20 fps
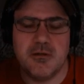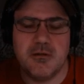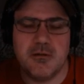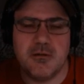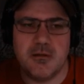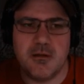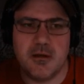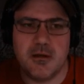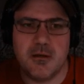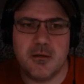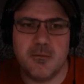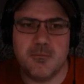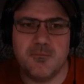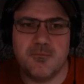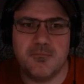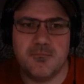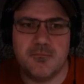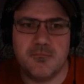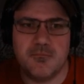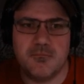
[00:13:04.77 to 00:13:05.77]

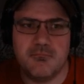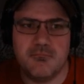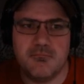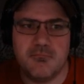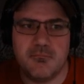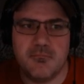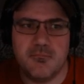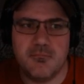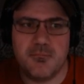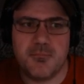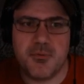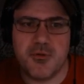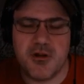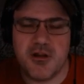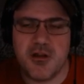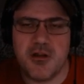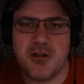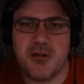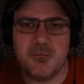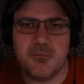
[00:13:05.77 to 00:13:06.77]
um,
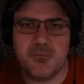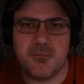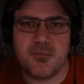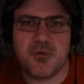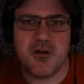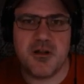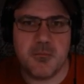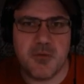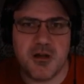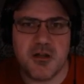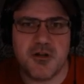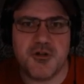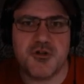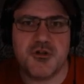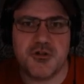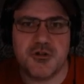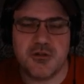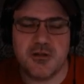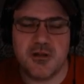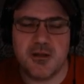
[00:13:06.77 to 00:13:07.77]
pretty
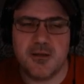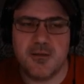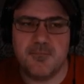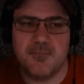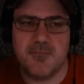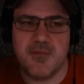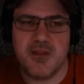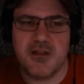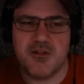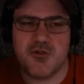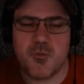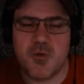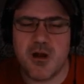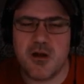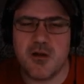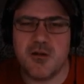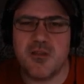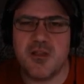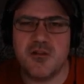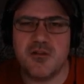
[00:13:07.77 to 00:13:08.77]
much. It's
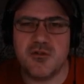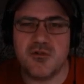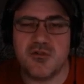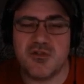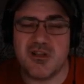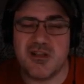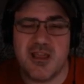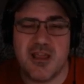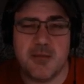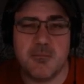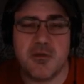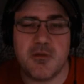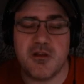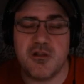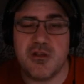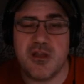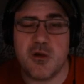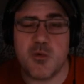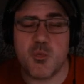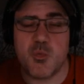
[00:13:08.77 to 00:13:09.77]
rare that there's a game that you
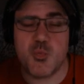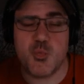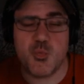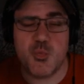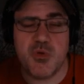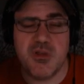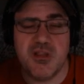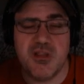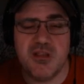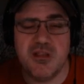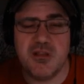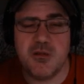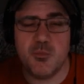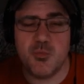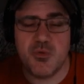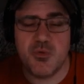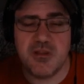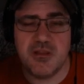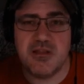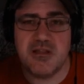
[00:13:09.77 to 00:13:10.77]
get really
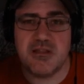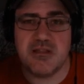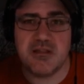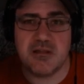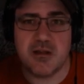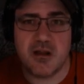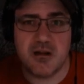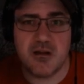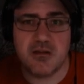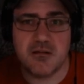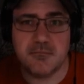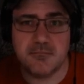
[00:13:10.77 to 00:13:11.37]
really stuck.